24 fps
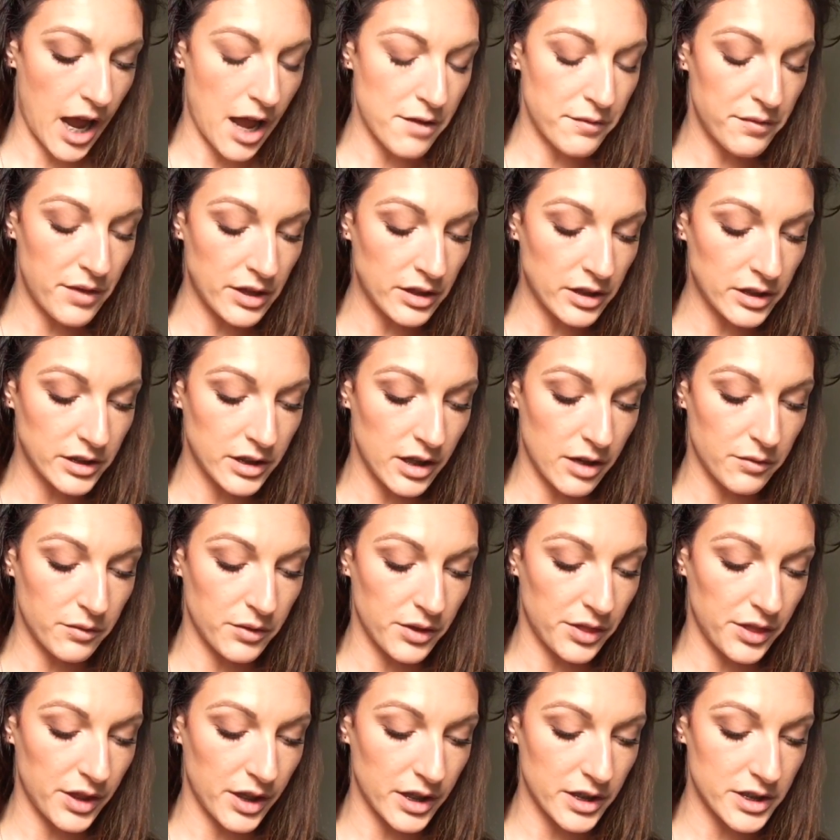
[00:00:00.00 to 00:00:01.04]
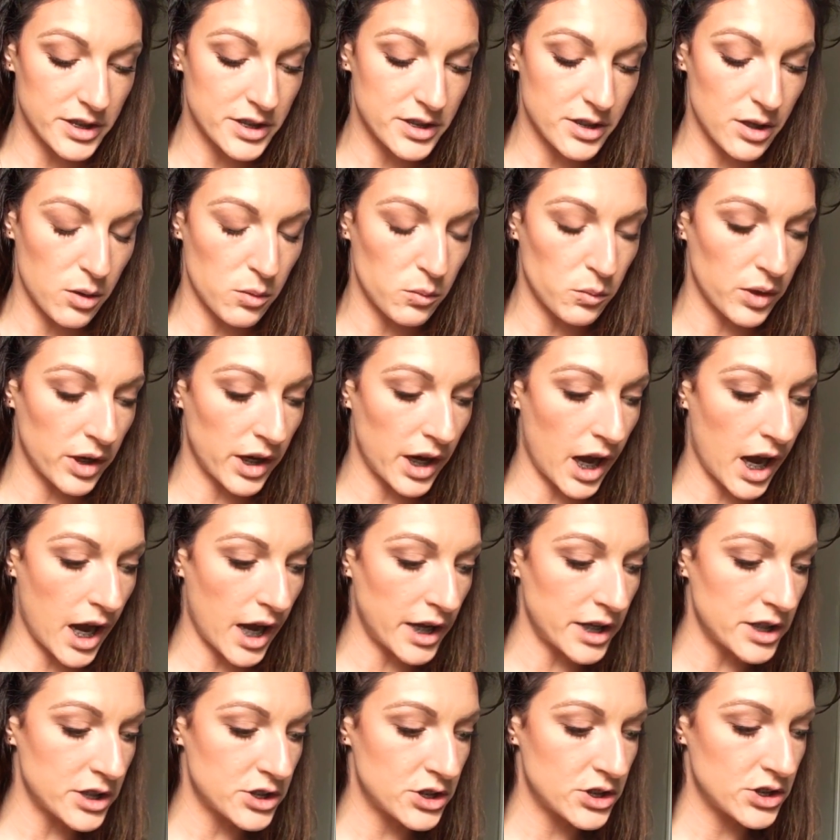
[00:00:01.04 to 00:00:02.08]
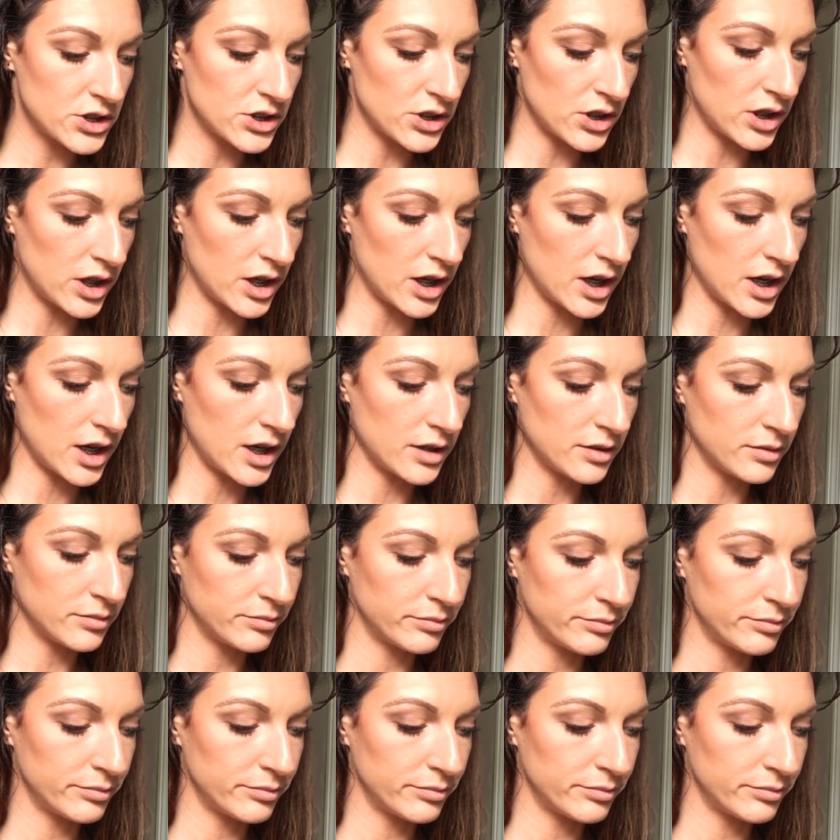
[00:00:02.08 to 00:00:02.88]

I fell in love with this when I saw,